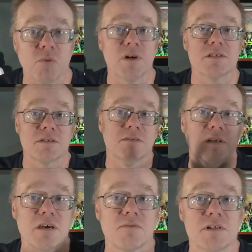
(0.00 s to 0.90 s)
What is
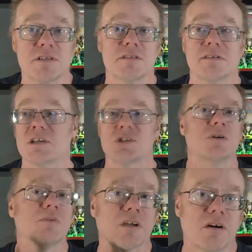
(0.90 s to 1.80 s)
going on? What is this thing? They show
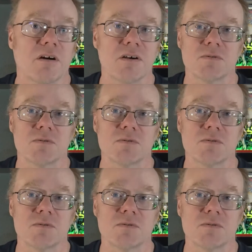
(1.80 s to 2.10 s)
up in cars